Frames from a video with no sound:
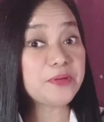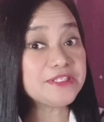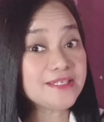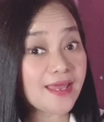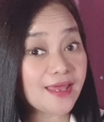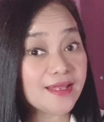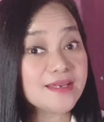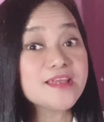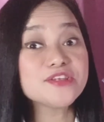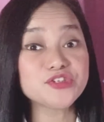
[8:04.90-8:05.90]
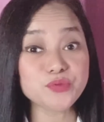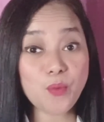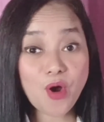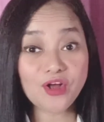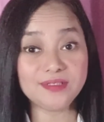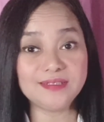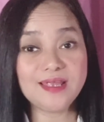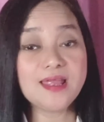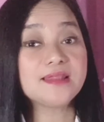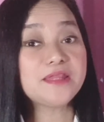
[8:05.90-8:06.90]
ten, swole.
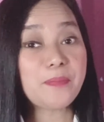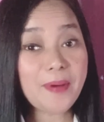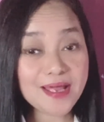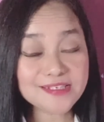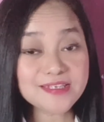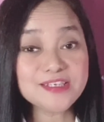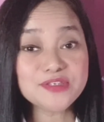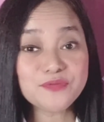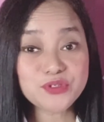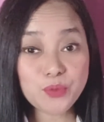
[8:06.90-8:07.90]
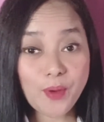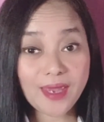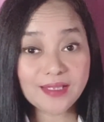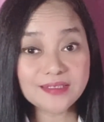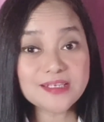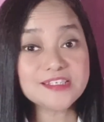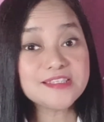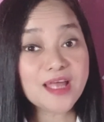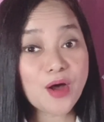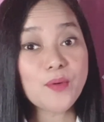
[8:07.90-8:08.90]
The past tense of swell is
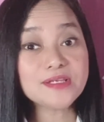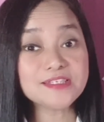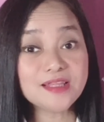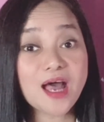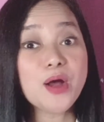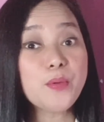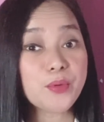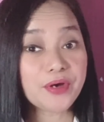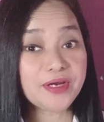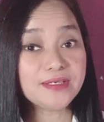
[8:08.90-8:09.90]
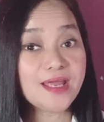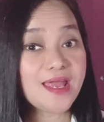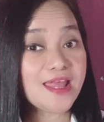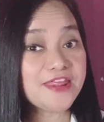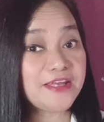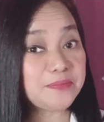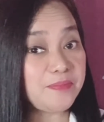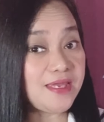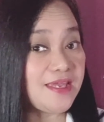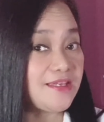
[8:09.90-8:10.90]
now a slang word that
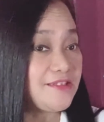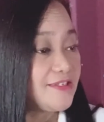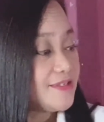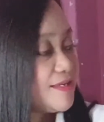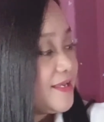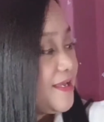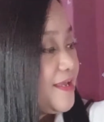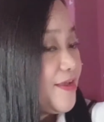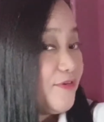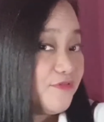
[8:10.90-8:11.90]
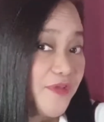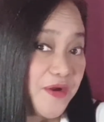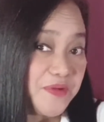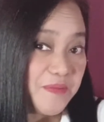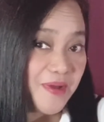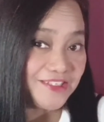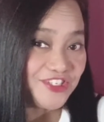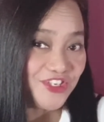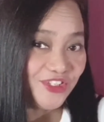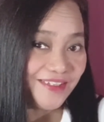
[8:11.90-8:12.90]
means very
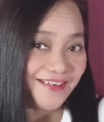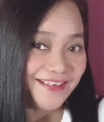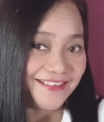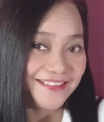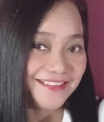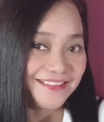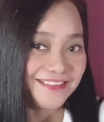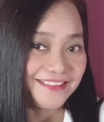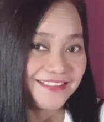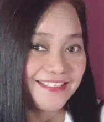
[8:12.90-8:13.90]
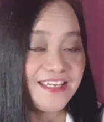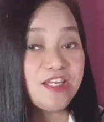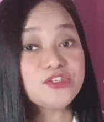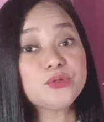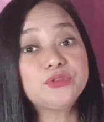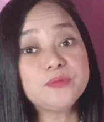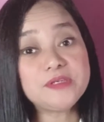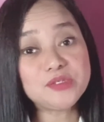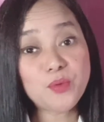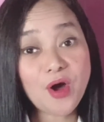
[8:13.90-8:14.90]
muscular. Wow. So to be
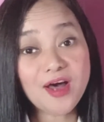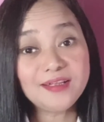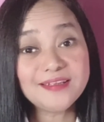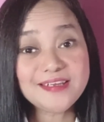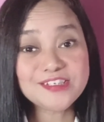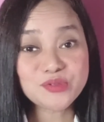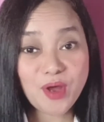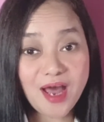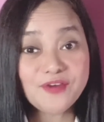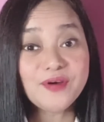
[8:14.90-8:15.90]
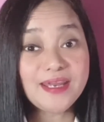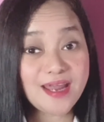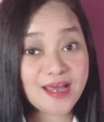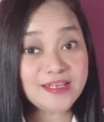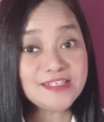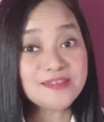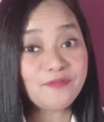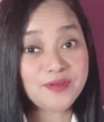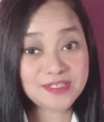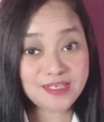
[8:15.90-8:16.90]
swole is to have a nice
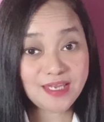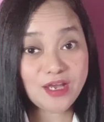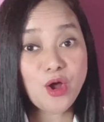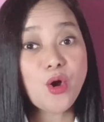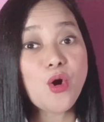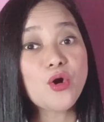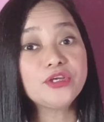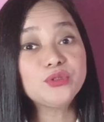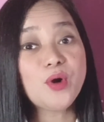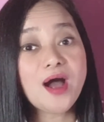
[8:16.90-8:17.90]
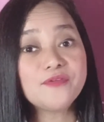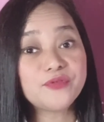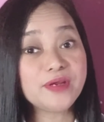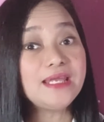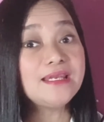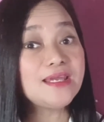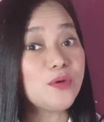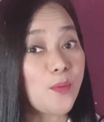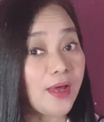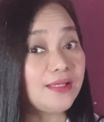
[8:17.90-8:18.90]
physique or to have really
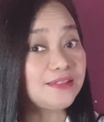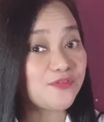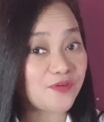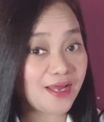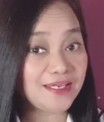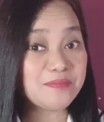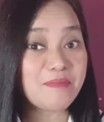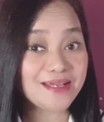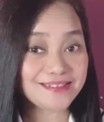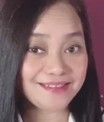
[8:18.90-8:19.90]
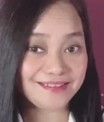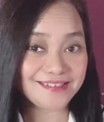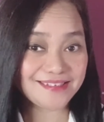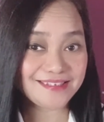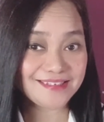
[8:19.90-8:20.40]
well-defined muscles.